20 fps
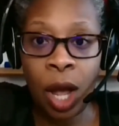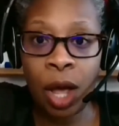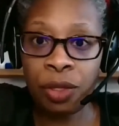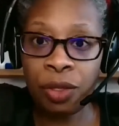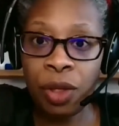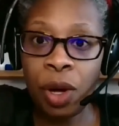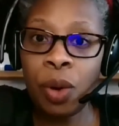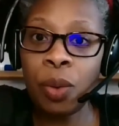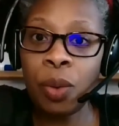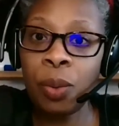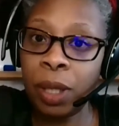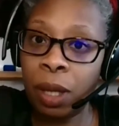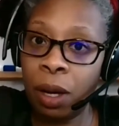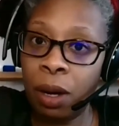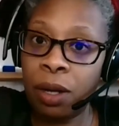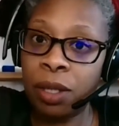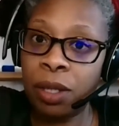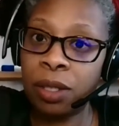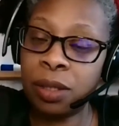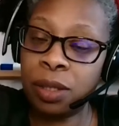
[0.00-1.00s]
though we
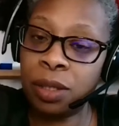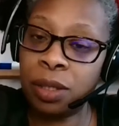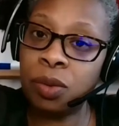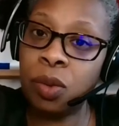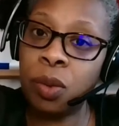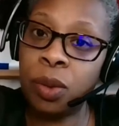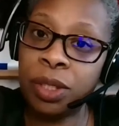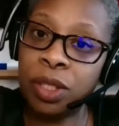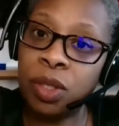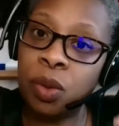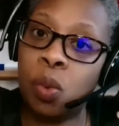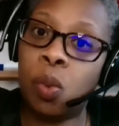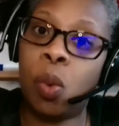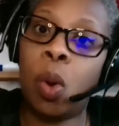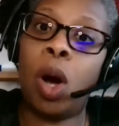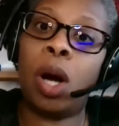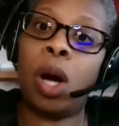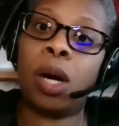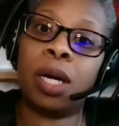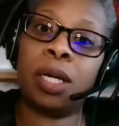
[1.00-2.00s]
are still going to
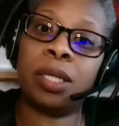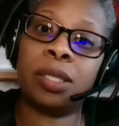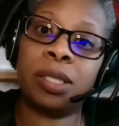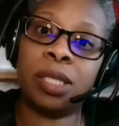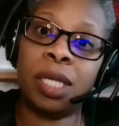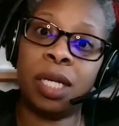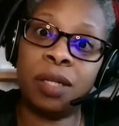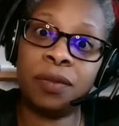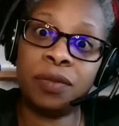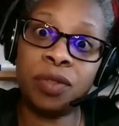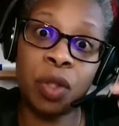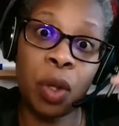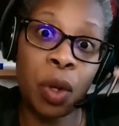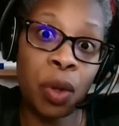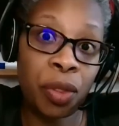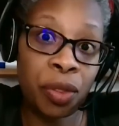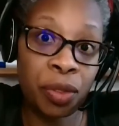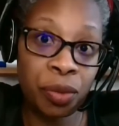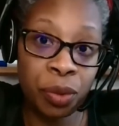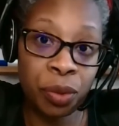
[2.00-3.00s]
walk ourselves
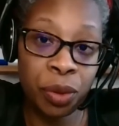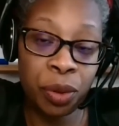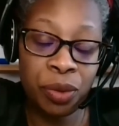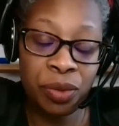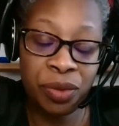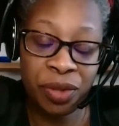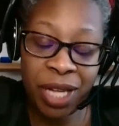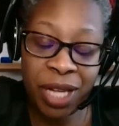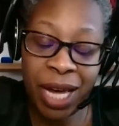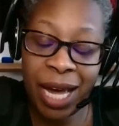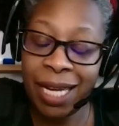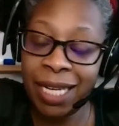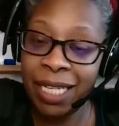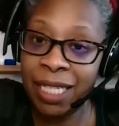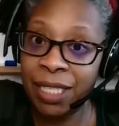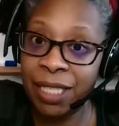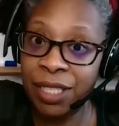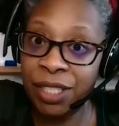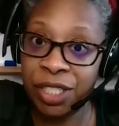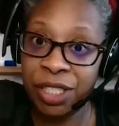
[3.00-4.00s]
through that
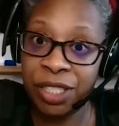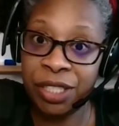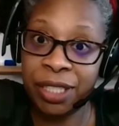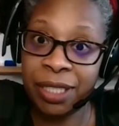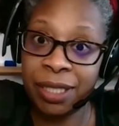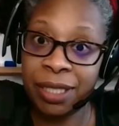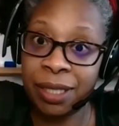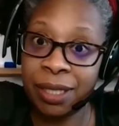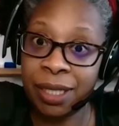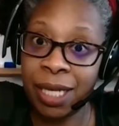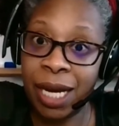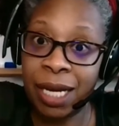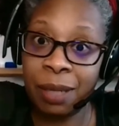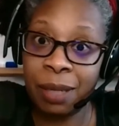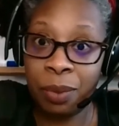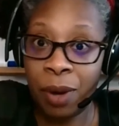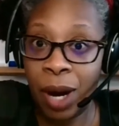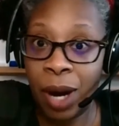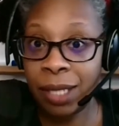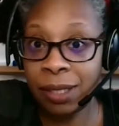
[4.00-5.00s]
engineering design
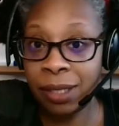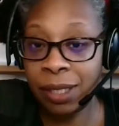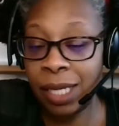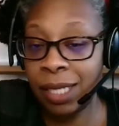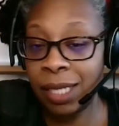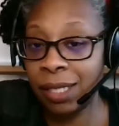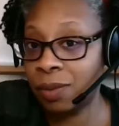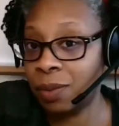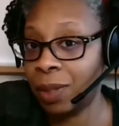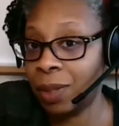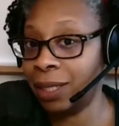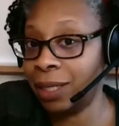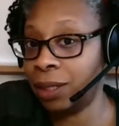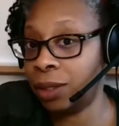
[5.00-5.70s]
process, right?